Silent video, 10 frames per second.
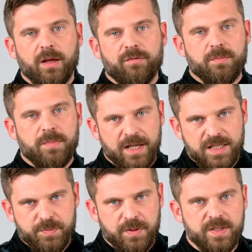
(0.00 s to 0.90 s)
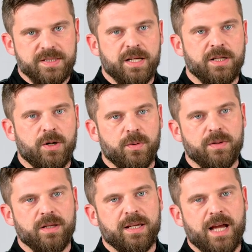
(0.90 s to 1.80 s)
From my experience, I
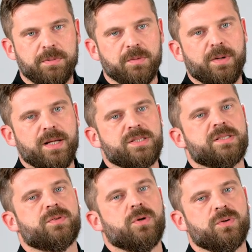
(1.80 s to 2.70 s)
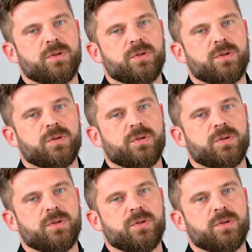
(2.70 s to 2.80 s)
know a couple of batches of corn